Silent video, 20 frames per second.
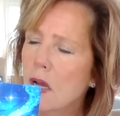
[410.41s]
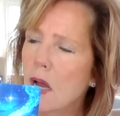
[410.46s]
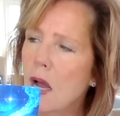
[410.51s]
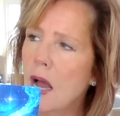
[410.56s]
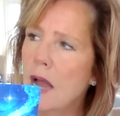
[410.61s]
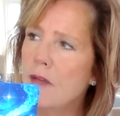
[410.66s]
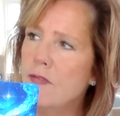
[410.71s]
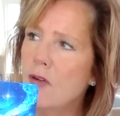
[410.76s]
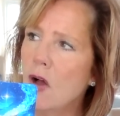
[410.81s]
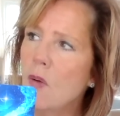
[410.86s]

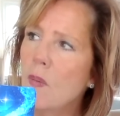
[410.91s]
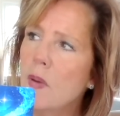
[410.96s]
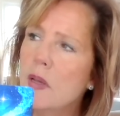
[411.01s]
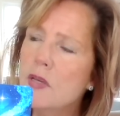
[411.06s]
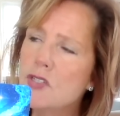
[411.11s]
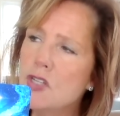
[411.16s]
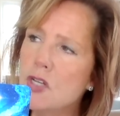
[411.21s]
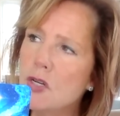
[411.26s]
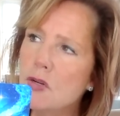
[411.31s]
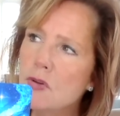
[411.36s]
I've
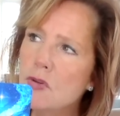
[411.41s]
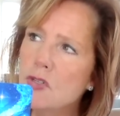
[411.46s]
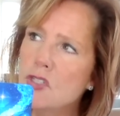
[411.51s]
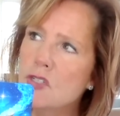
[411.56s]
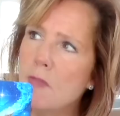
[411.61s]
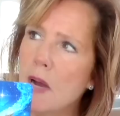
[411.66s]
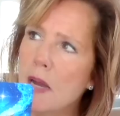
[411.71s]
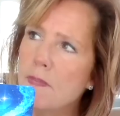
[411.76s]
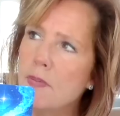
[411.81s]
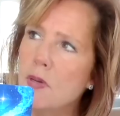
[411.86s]
always used
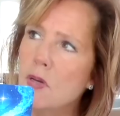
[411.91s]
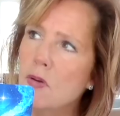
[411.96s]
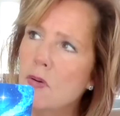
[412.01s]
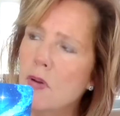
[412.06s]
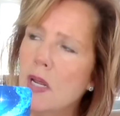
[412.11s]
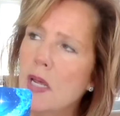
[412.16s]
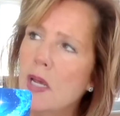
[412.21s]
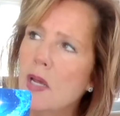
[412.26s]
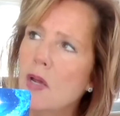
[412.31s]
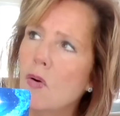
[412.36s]
my
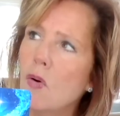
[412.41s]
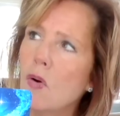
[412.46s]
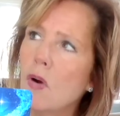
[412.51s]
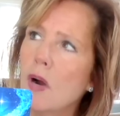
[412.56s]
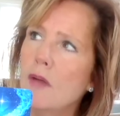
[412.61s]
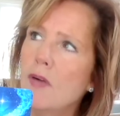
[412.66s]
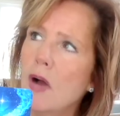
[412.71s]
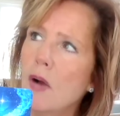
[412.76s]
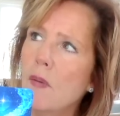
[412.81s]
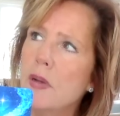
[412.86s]
beauty or
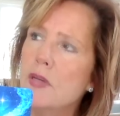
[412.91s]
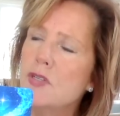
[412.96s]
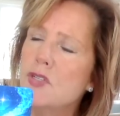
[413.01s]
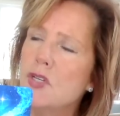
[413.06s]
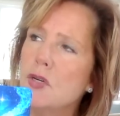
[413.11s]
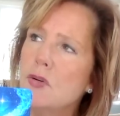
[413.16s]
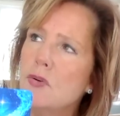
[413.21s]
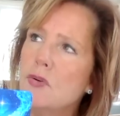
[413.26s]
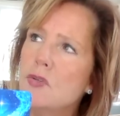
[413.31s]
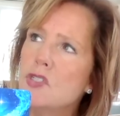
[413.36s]
I've always
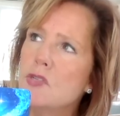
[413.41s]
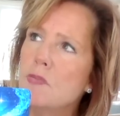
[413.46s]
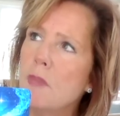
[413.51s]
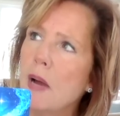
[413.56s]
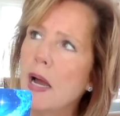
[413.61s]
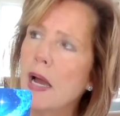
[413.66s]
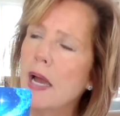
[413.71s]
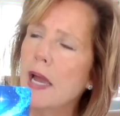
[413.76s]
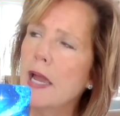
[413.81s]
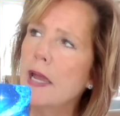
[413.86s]
used
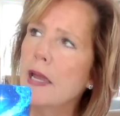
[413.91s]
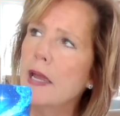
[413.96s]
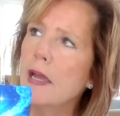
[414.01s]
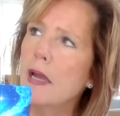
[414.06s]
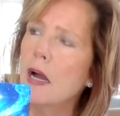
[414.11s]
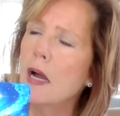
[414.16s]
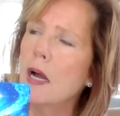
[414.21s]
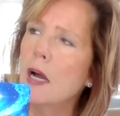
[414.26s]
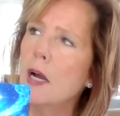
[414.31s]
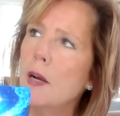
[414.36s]
my
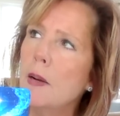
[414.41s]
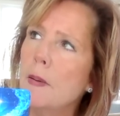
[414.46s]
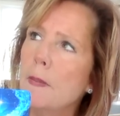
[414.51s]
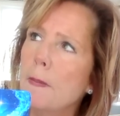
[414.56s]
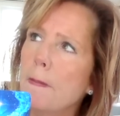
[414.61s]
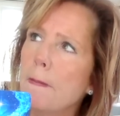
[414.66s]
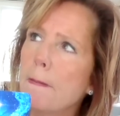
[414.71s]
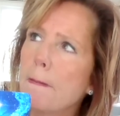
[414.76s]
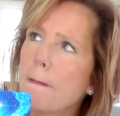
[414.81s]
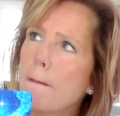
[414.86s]

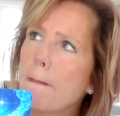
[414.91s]
um,